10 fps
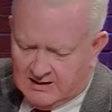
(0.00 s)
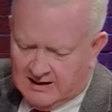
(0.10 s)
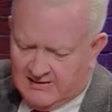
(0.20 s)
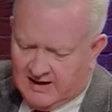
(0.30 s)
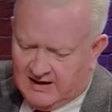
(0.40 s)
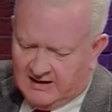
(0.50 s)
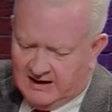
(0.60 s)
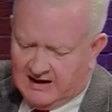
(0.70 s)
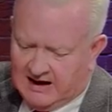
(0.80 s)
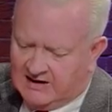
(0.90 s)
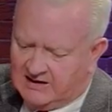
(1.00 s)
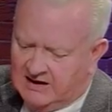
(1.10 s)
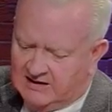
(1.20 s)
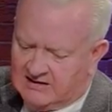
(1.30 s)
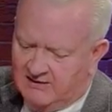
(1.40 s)
And then in
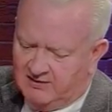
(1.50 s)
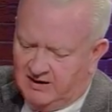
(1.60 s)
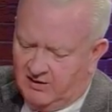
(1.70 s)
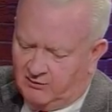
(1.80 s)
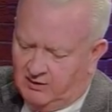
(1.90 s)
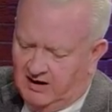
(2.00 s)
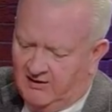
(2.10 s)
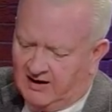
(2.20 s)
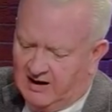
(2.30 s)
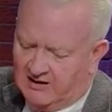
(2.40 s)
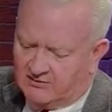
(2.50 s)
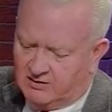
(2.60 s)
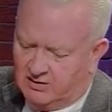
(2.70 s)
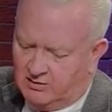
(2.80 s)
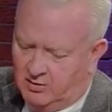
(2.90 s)
1873, the
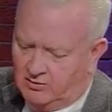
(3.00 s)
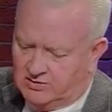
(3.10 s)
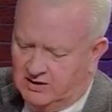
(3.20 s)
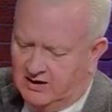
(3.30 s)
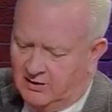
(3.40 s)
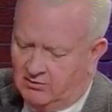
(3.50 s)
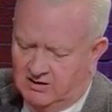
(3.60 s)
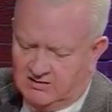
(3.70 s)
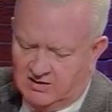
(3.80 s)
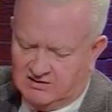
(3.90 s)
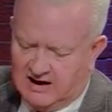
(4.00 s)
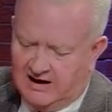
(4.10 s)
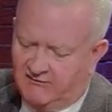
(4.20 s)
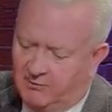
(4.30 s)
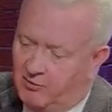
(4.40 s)
Constitution increased the
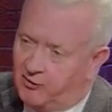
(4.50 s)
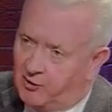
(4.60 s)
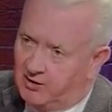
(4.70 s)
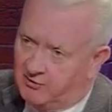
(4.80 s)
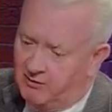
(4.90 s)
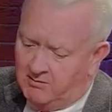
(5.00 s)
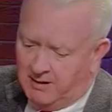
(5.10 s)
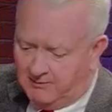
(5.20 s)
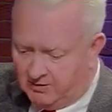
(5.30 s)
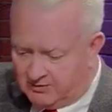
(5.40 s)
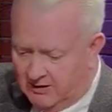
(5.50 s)
Senate from 33 members